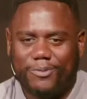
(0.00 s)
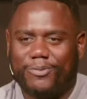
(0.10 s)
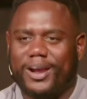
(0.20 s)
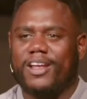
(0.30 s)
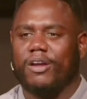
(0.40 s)

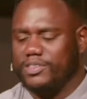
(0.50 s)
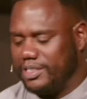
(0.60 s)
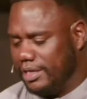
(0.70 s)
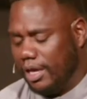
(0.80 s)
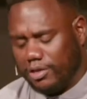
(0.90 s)
where you
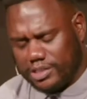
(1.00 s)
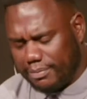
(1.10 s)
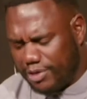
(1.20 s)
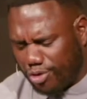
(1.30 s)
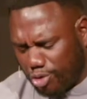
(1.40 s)
see,
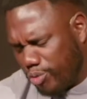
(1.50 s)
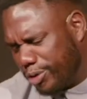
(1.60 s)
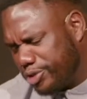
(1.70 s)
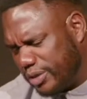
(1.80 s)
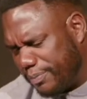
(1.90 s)
some of you you
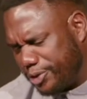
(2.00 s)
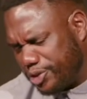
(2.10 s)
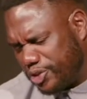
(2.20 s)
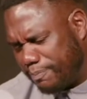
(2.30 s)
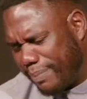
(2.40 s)
worship your
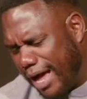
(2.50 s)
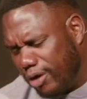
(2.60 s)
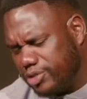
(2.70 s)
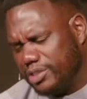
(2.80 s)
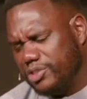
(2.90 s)

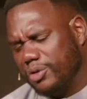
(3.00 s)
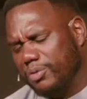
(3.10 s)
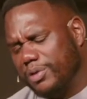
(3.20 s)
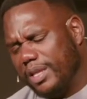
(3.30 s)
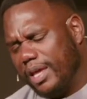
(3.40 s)
spouse, and
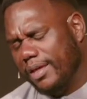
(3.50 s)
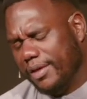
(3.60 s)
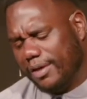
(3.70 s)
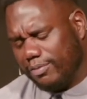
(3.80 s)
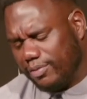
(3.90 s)
so when they
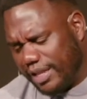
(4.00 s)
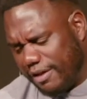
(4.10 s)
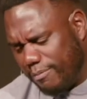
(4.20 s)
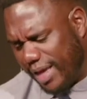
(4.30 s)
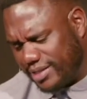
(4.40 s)
when
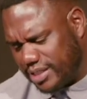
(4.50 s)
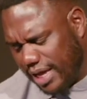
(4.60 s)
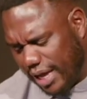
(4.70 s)
they mess